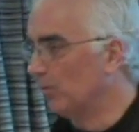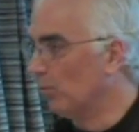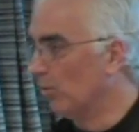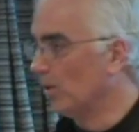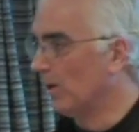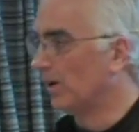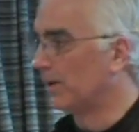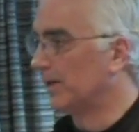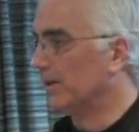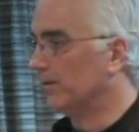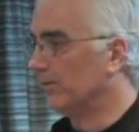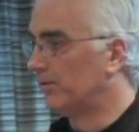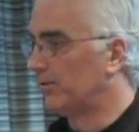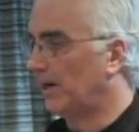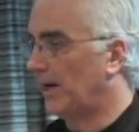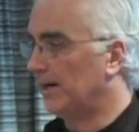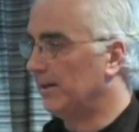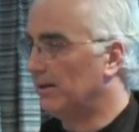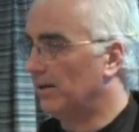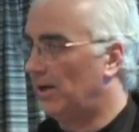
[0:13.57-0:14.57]
to work
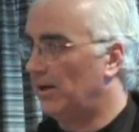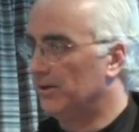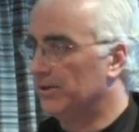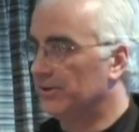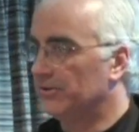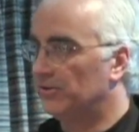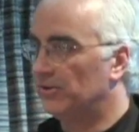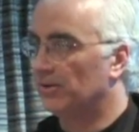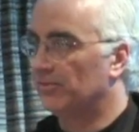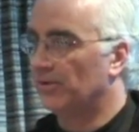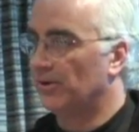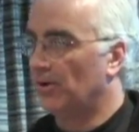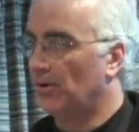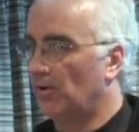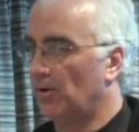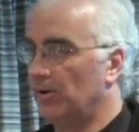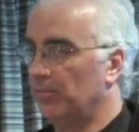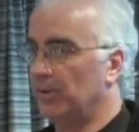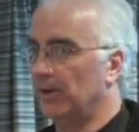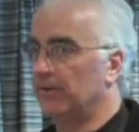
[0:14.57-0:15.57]
inside all these different
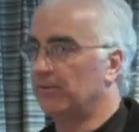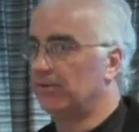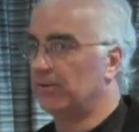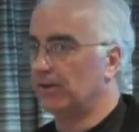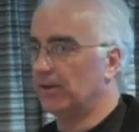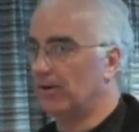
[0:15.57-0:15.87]
orbits.